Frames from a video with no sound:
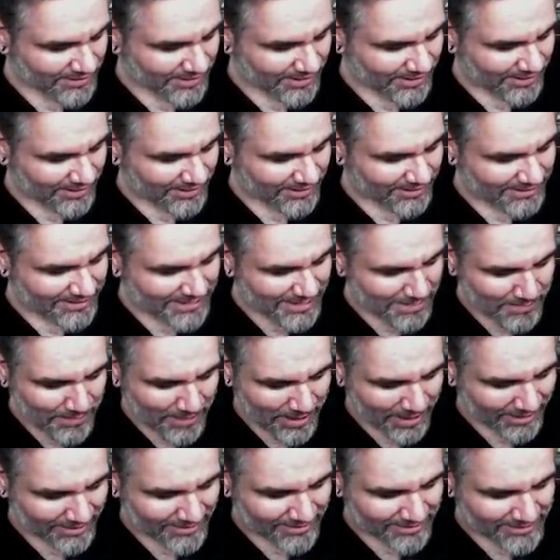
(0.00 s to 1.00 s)
uh, get
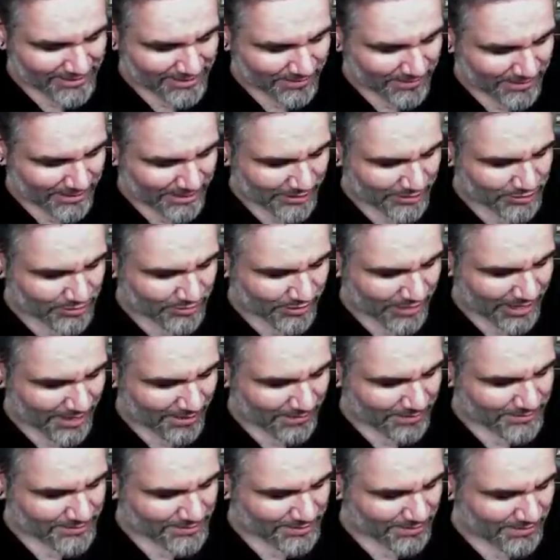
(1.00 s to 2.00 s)
back the Summoning
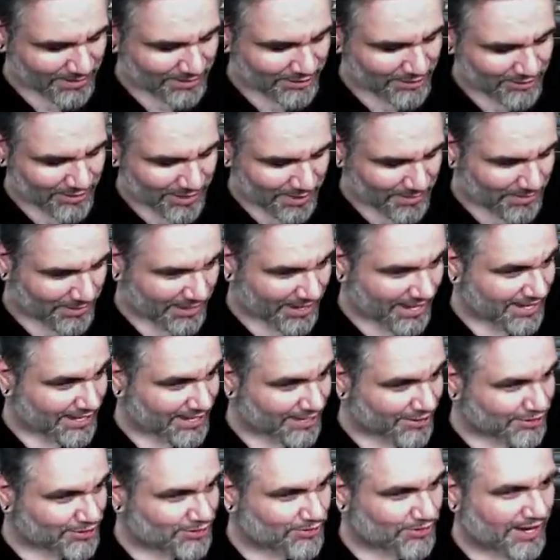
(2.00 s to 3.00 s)
Trap, Summoning Trap again,
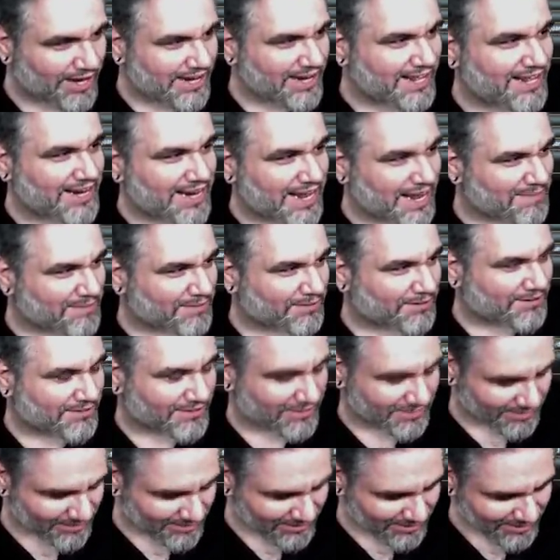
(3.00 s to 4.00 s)
and you're trying to hit
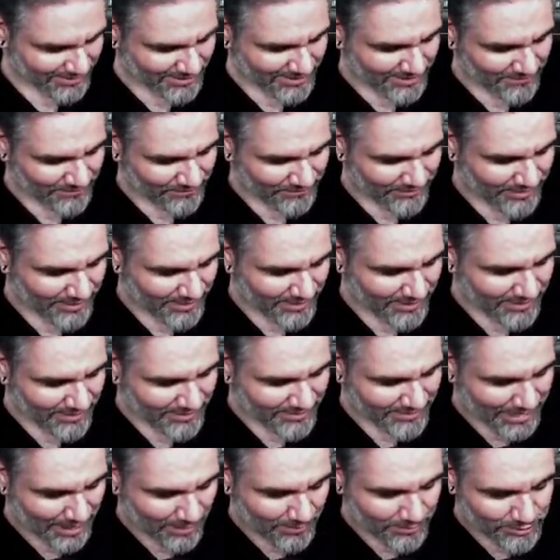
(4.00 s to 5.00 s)
Emrakul.
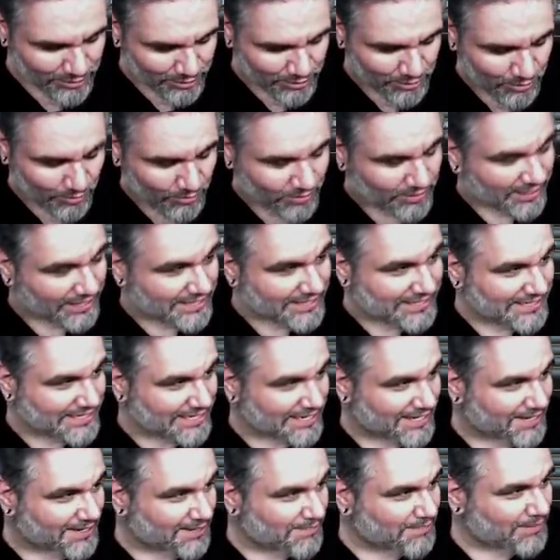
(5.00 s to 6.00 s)
That was a cool
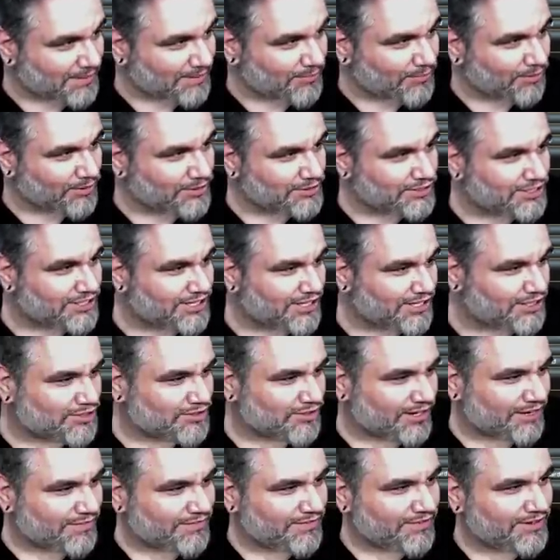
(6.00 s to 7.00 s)
idea, but we're just gonna
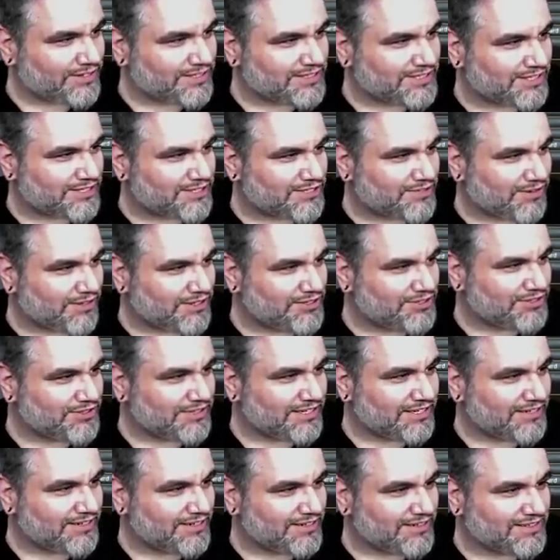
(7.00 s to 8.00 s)
try to focus on Torrential
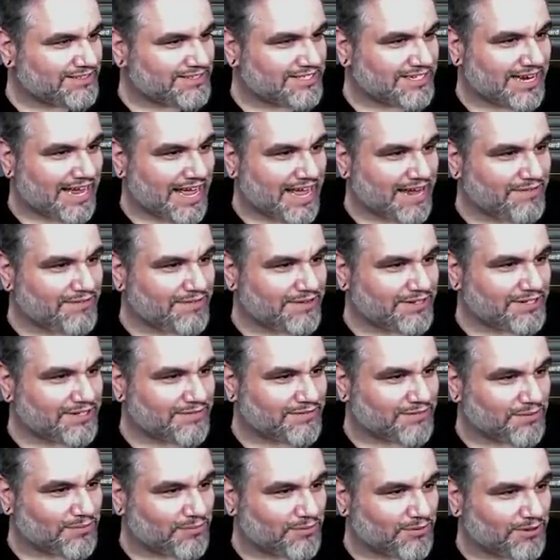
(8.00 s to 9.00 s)
Gearhulks and Advent
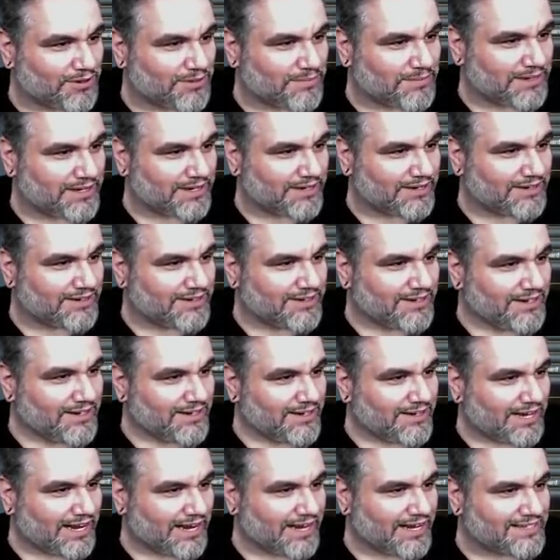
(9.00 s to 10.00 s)
of the Wurm here.
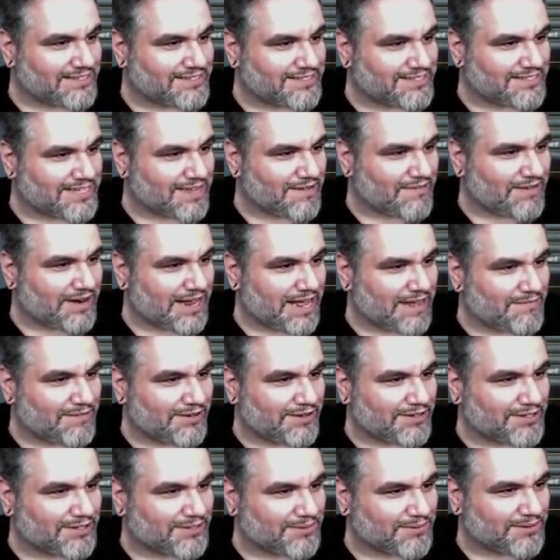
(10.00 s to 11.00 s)
I got seven
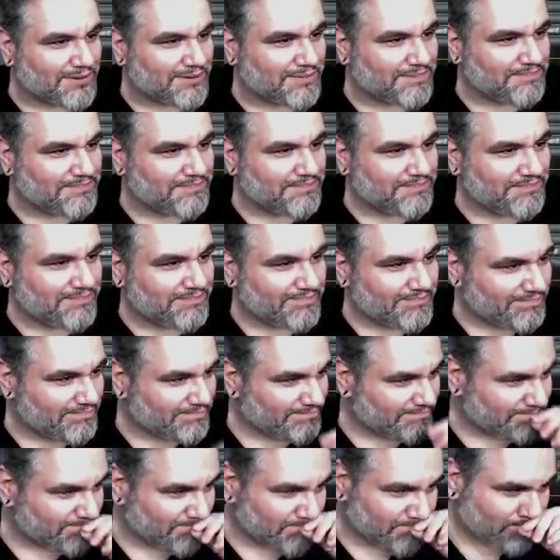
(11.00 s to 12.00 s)
Advent of the Wurm. That's a
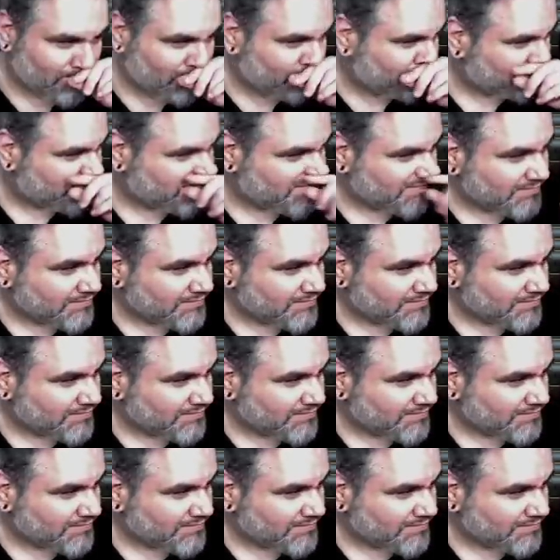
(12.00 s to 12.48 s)
lot.